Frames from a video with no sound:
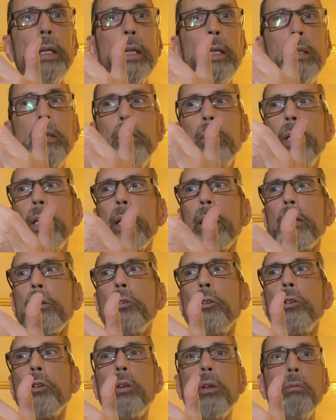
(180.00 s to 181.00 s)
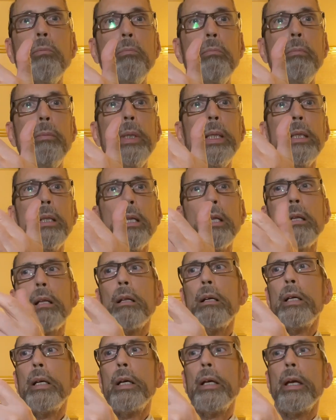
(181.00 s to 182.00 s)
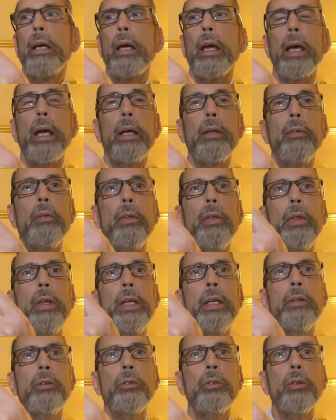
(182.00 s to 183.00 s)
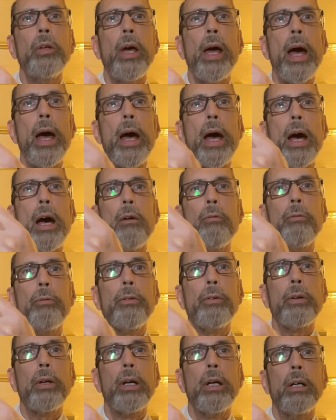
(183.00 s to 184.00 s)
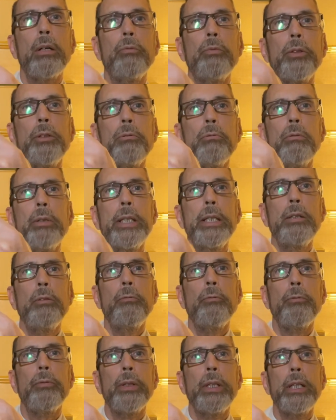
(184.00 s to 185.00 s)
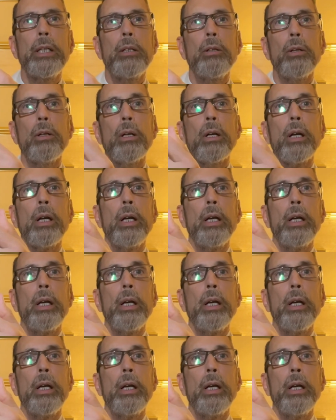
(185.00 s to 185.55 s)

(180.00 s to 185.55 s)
index, middle, and this half of the ring finger.